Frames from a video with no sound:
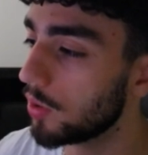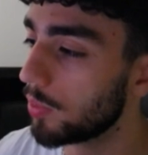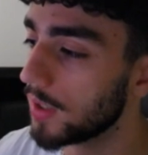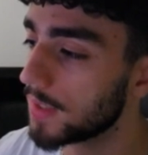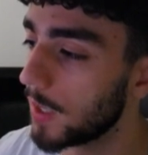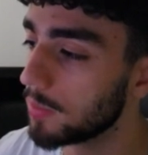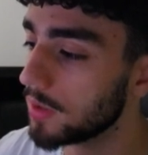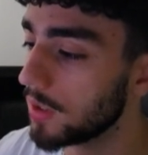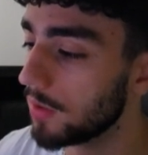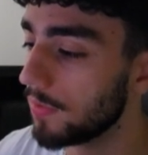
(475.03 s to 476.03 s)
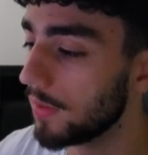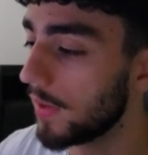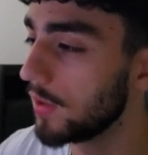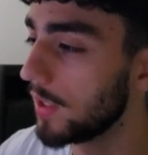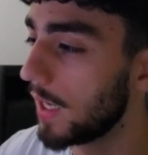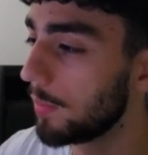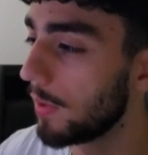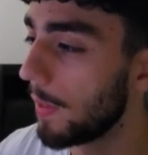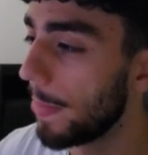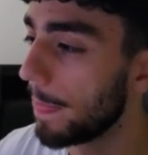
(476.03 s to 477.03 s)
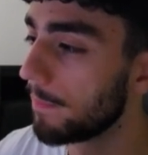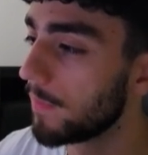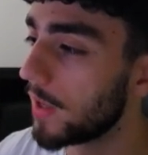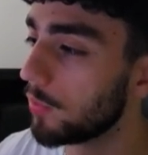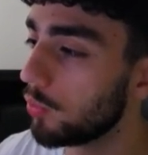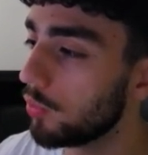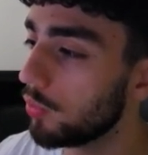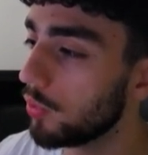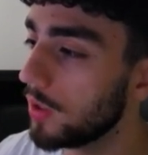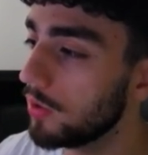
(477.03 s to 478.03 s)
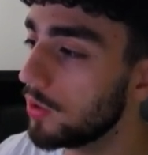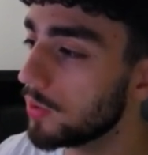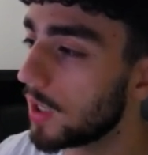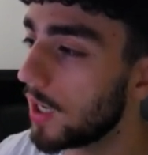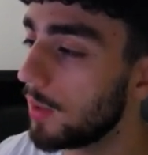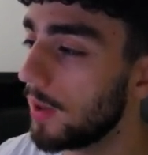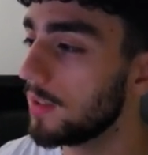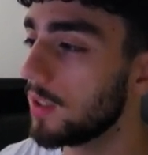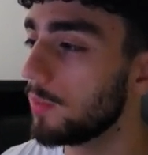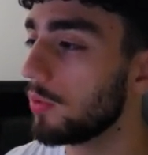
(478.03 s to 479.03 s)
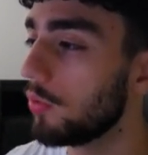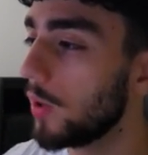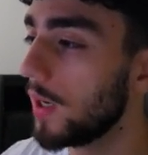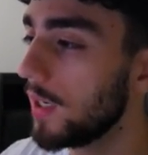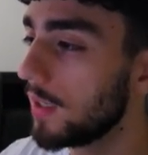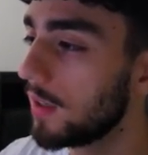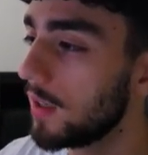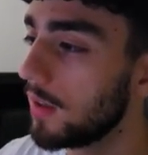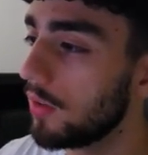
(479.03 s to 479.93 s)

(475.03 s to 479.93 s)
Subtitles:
price tapped into the fair value gap, and in due time ended up rating